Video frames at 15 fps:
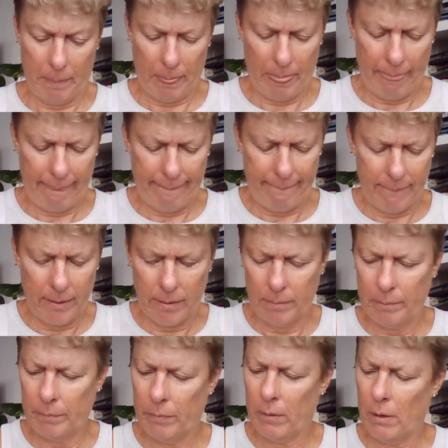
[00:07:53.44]
Germany.
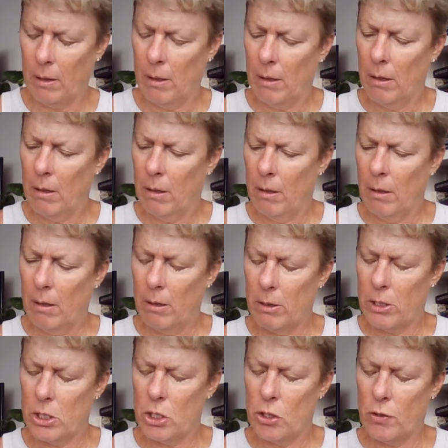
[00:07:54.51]

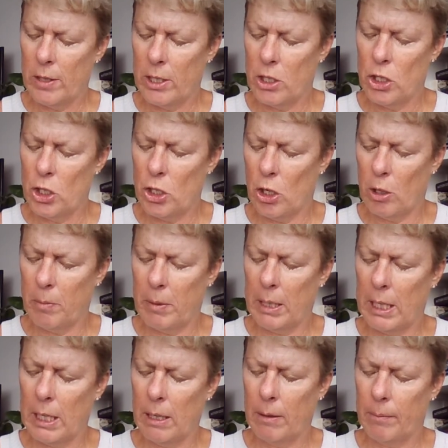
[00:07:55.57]
Austria and Germany.